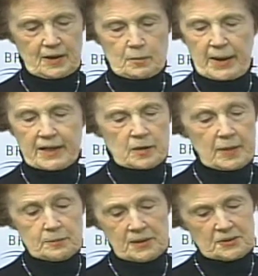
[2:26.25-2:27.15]
My
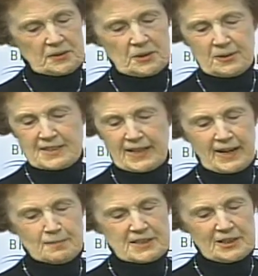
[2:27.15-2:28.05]
commitment to you is
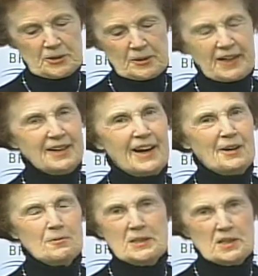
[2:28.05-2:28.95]
absolute, and I
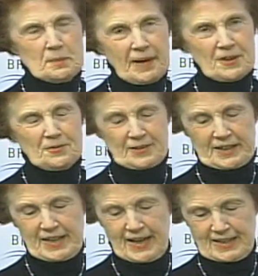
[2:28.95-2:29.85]

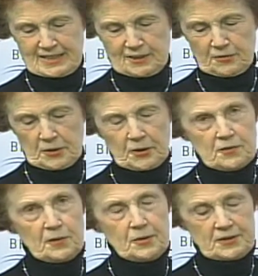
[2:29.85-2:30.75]
respectfully ask for your
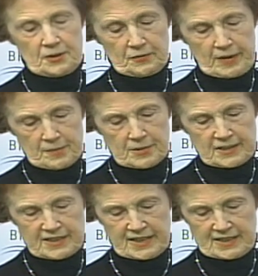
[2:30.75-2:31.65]
vote November
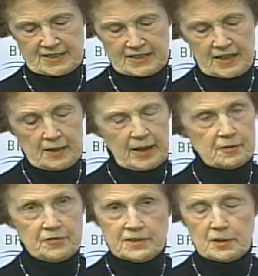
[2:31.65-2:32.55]
6th,
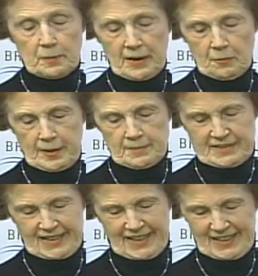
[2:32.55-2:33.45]
and visit my
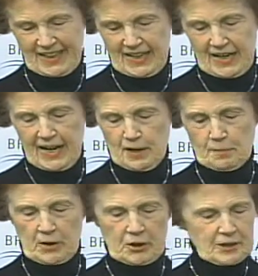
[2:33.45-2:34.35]
website at
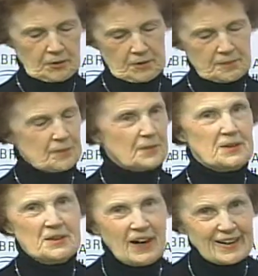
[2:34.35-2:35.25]

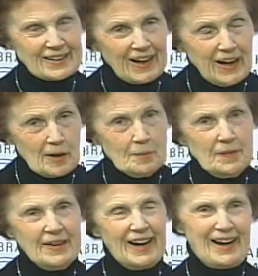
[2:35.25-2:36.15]
marykoep.com
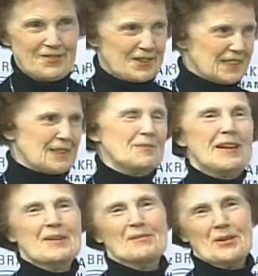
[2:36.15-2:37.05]
after
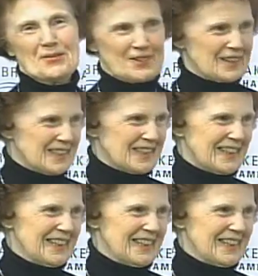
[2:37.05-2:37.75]
September 1st.